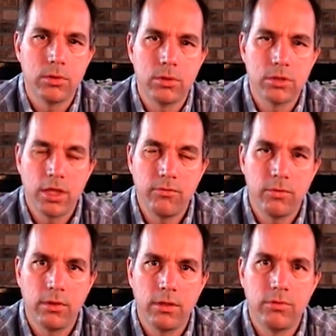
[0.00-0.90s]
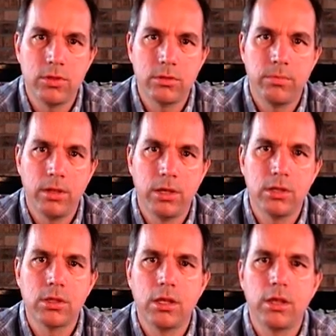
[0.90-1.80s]
several of these
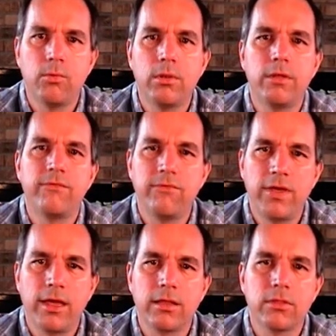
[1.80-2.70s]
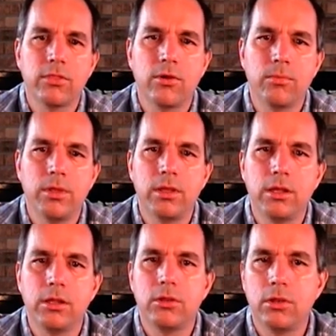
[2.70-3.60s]
abilities, it will affect their
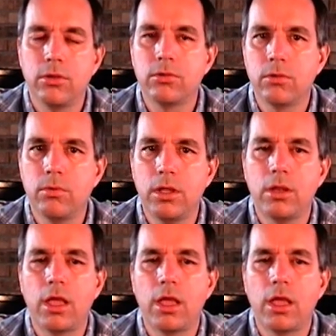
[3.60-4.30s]
ability to learn to read.